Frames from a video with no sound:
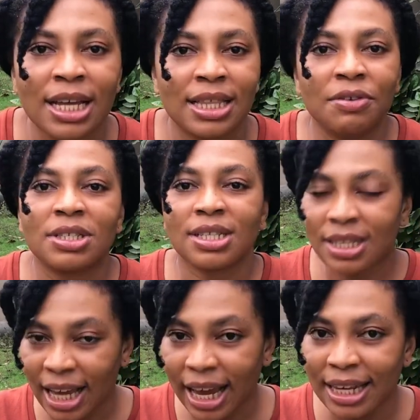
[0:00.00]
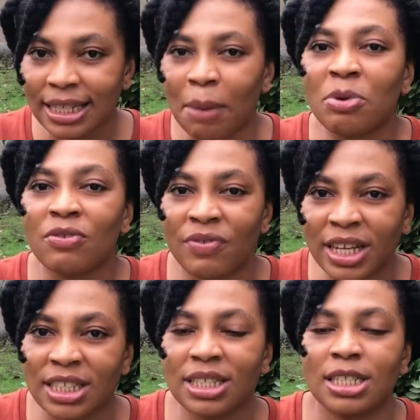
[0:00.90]
There is a saying that
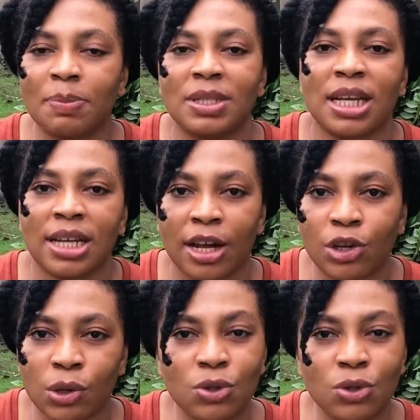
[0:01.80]
prevention is better than cure.